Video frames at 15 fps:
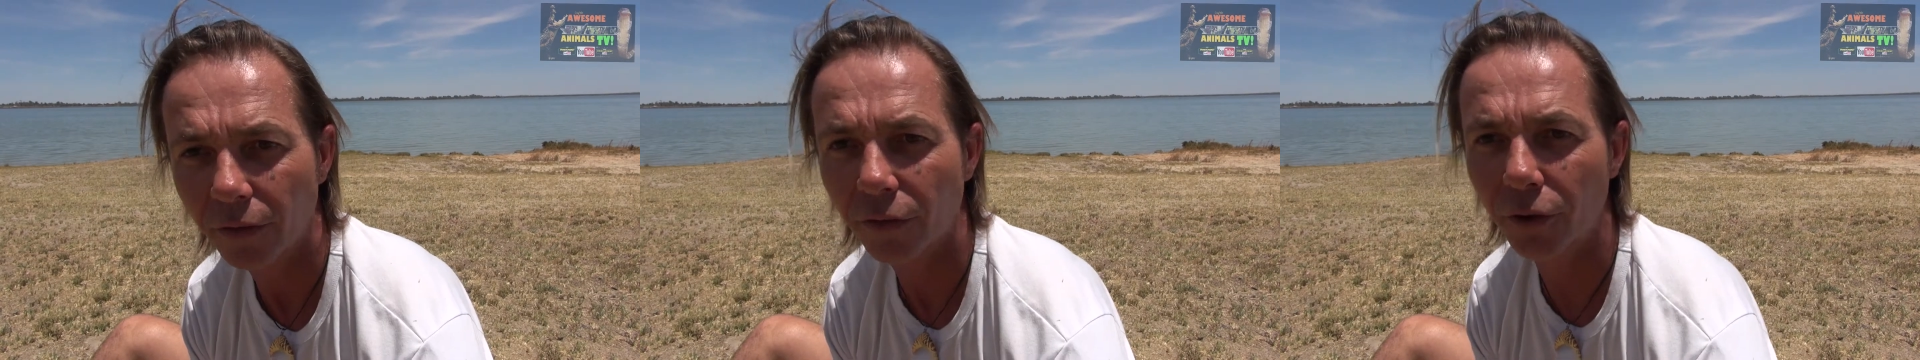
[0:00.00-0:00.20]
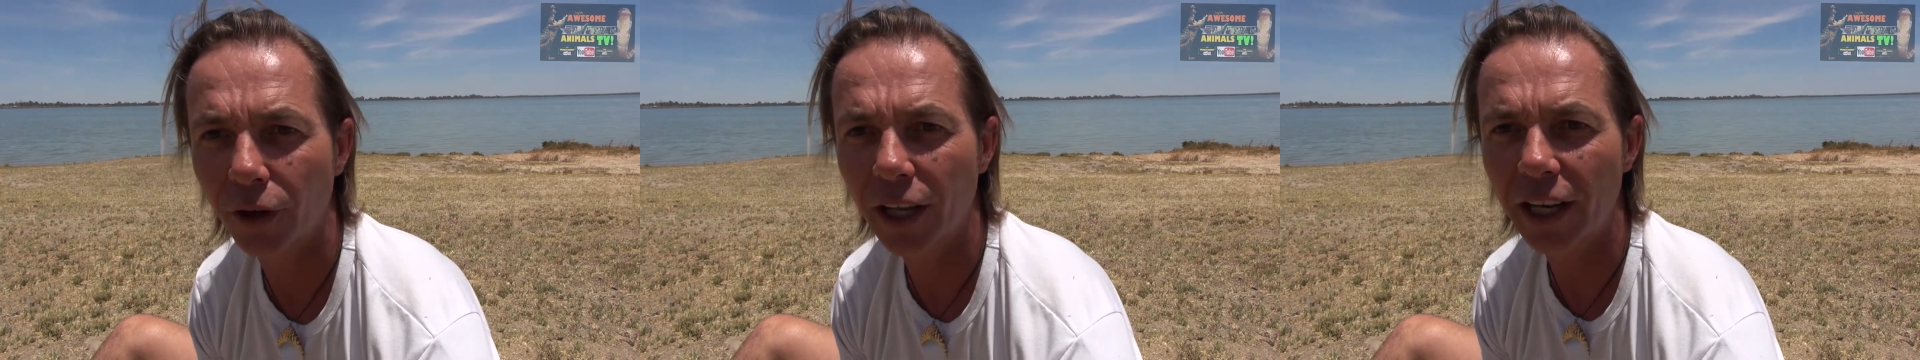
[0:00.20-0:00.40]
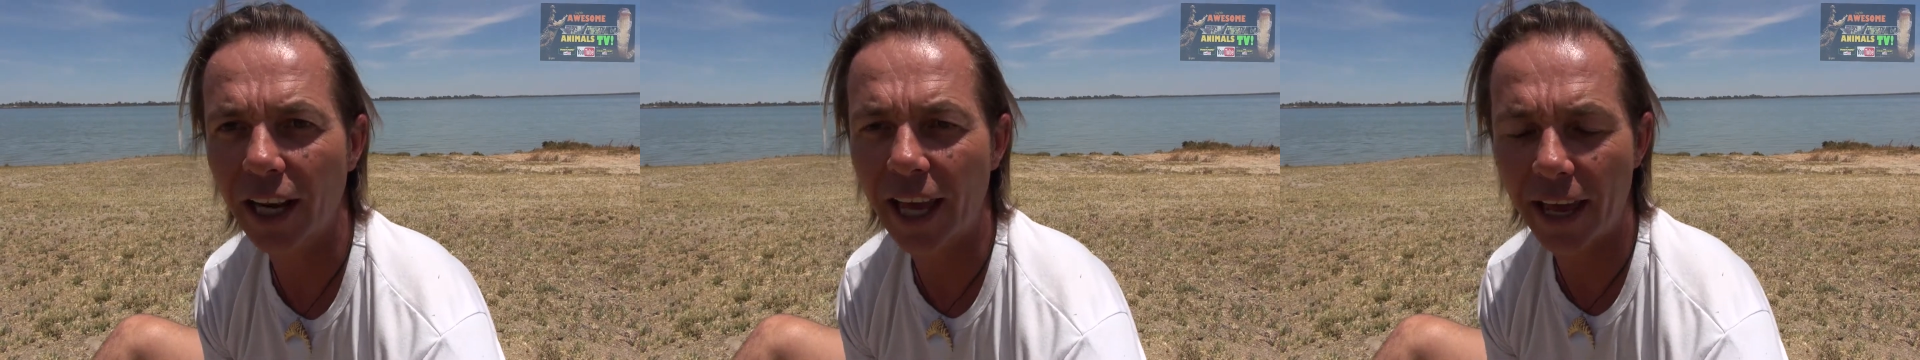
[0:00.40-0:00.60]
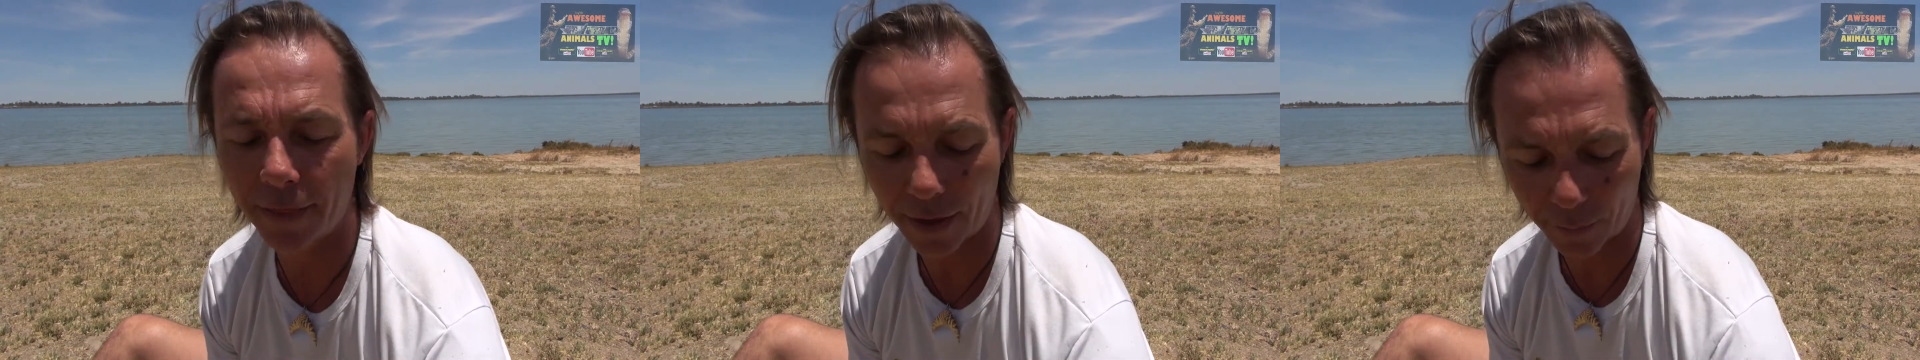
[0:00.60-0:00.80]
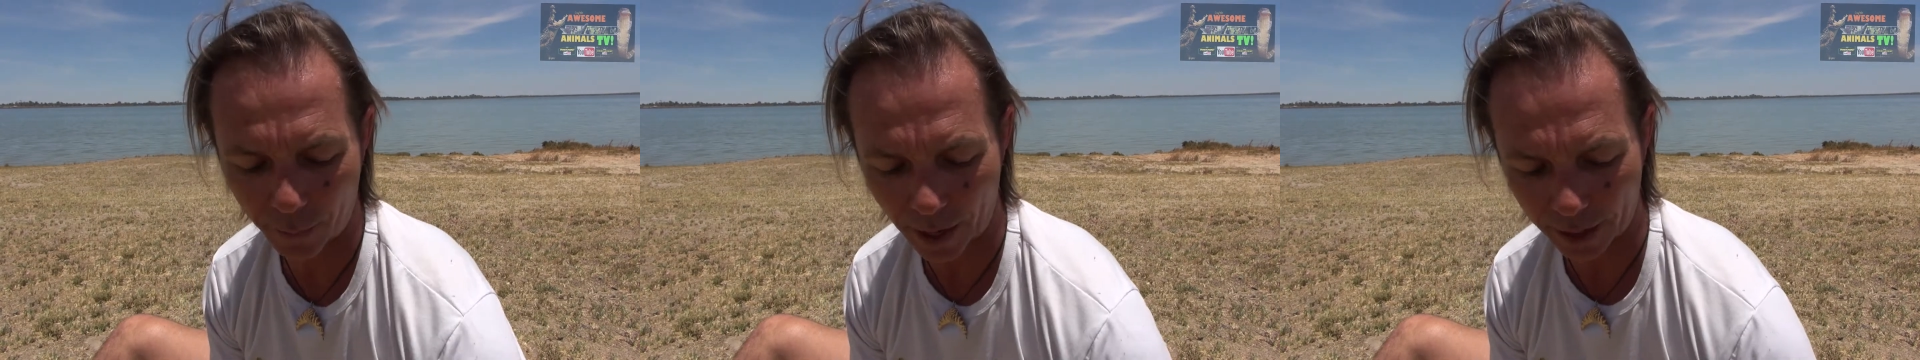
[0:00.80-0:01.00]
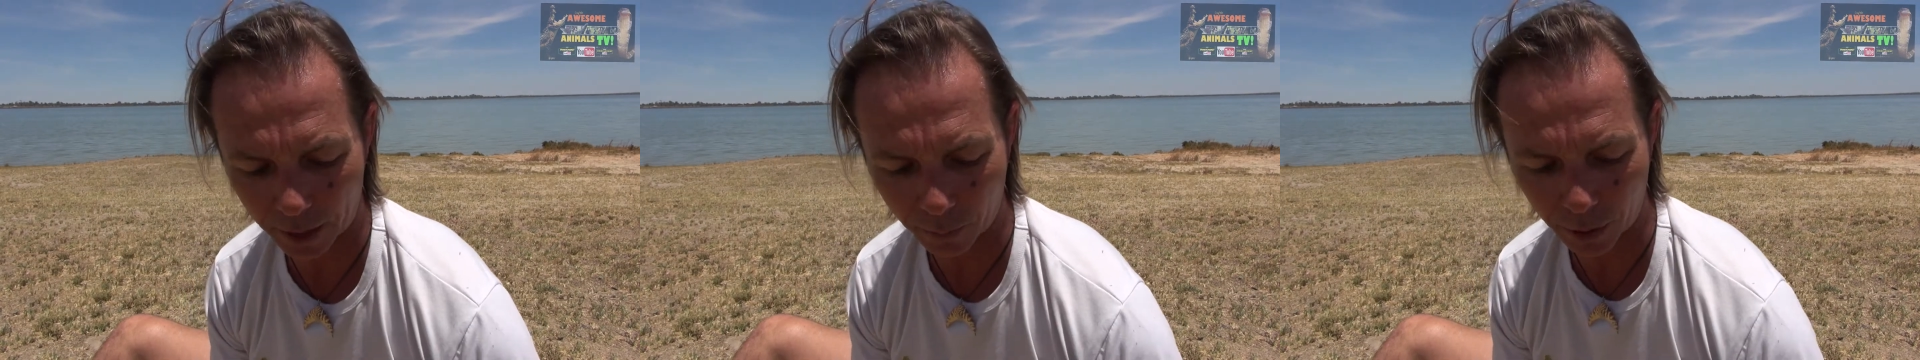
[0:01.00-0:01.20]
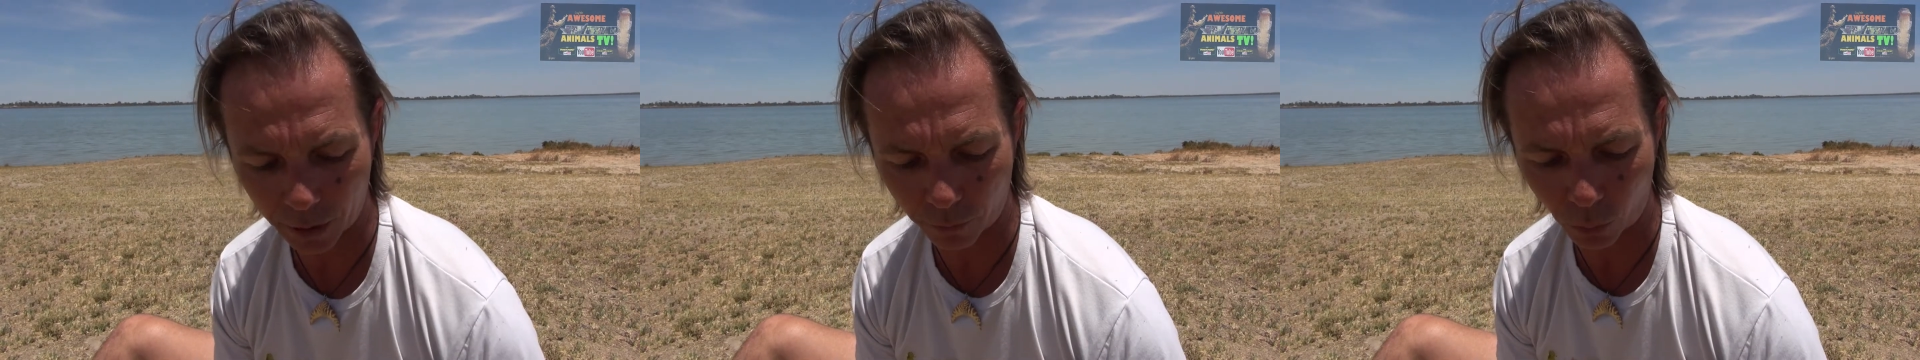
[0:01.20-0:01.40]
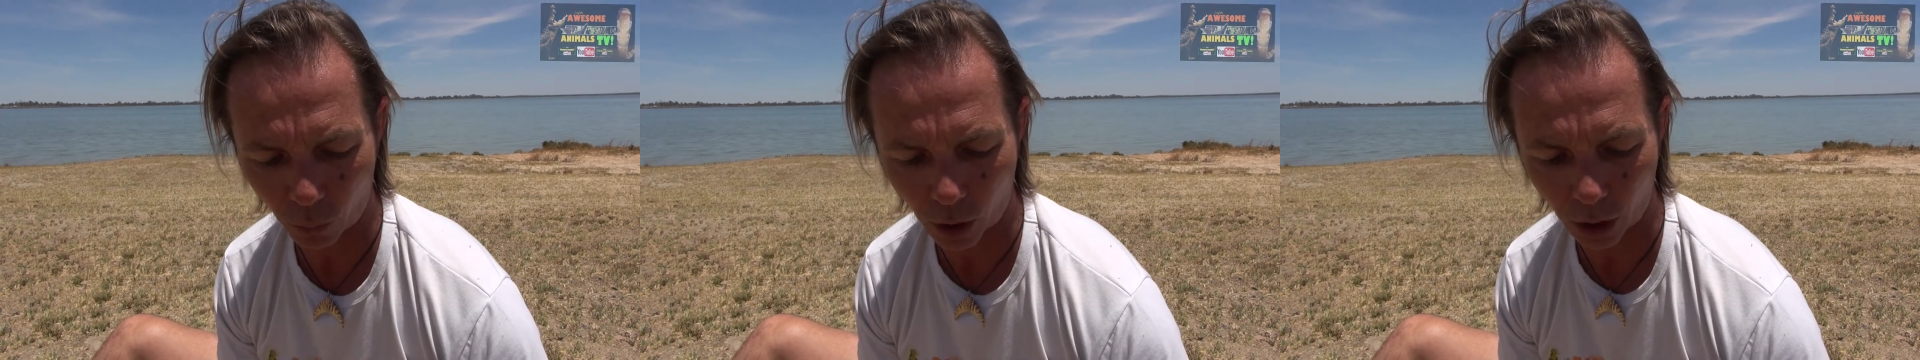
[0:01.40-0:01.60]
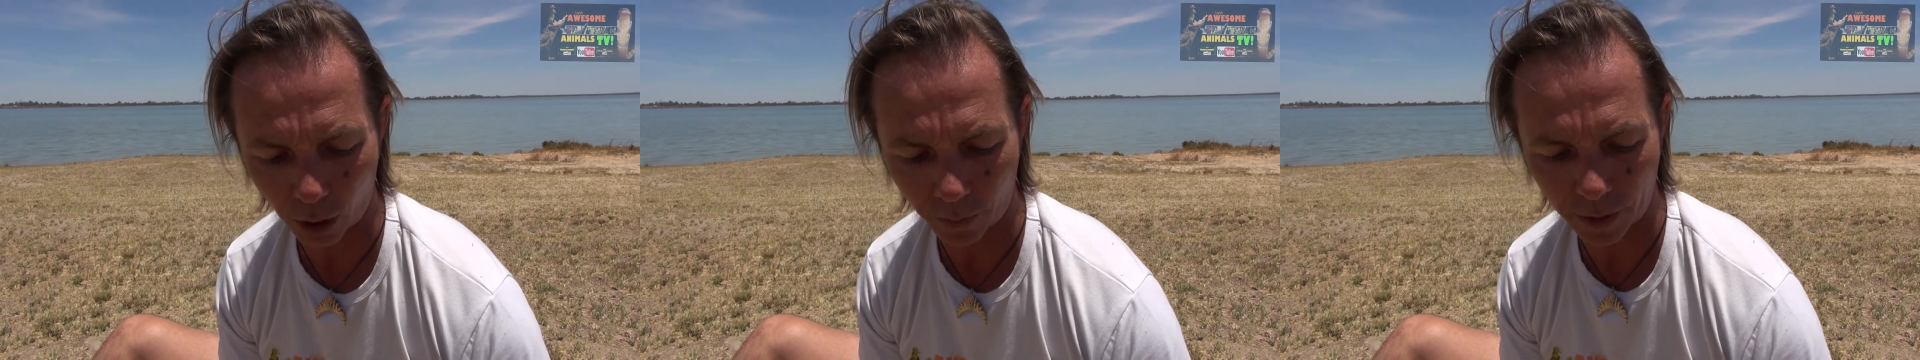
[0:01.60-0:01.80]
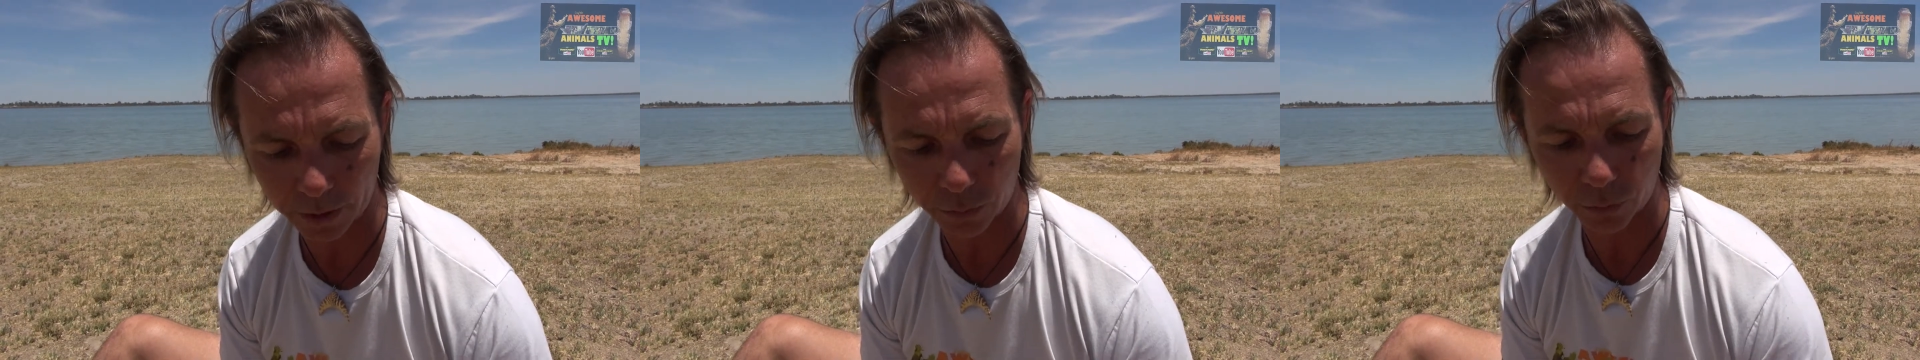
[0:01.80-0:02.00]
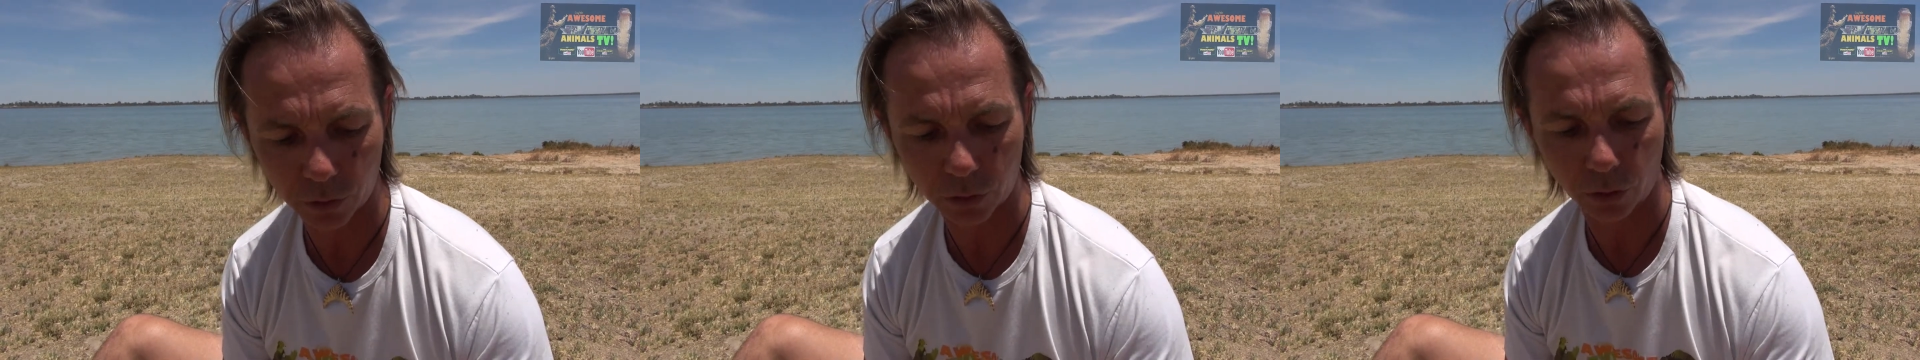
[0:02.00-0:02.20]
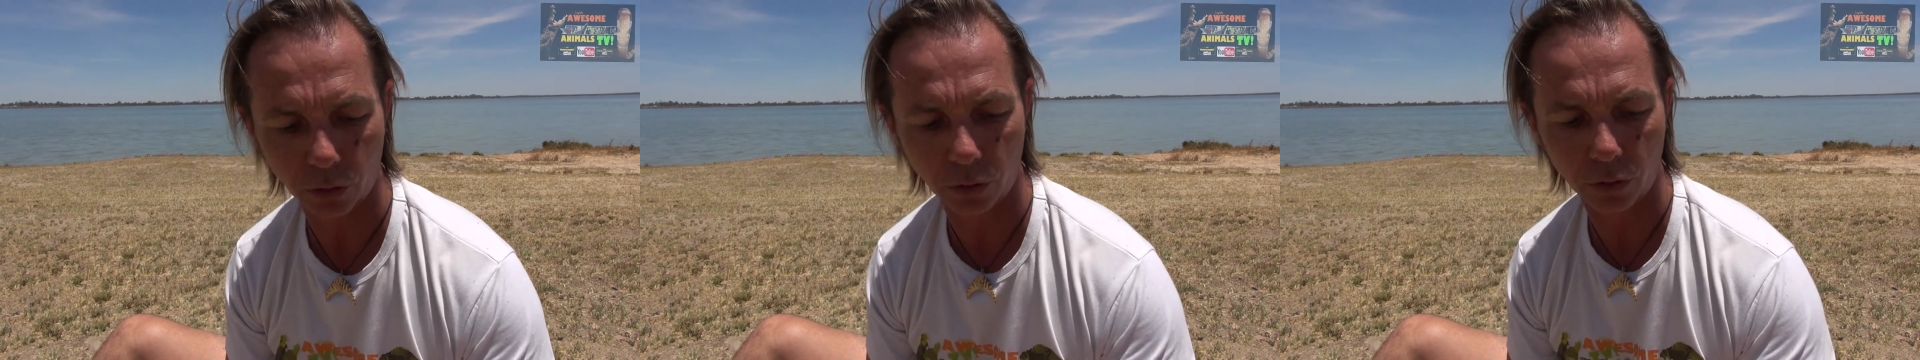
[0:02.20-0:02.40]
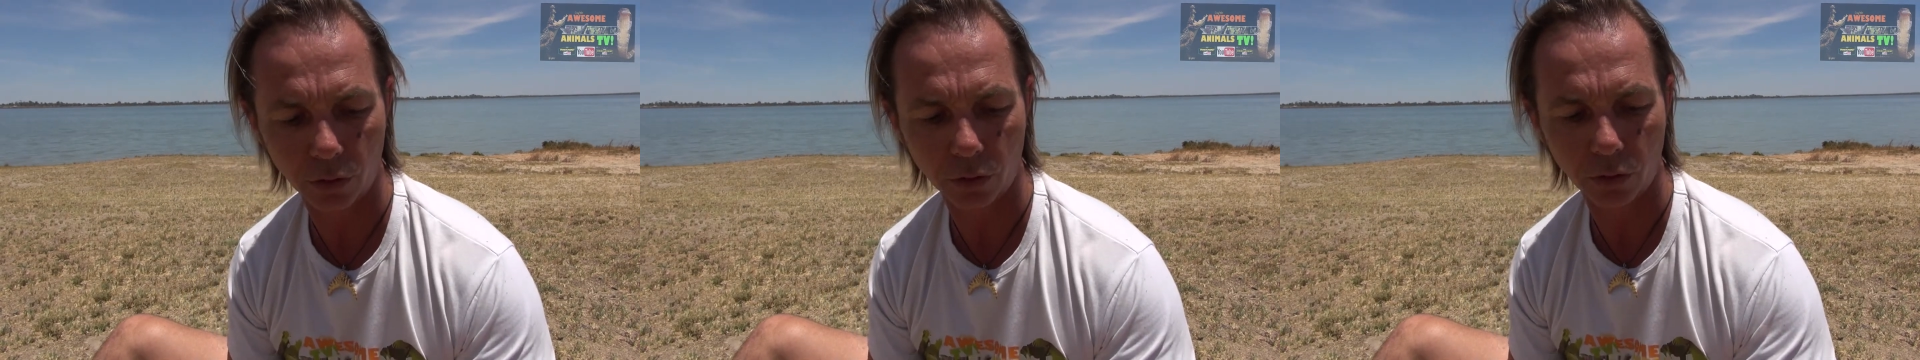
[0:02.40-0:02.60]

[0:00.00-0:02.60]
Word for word: For a little ant, they pack a bit of a wallop, that's for sure.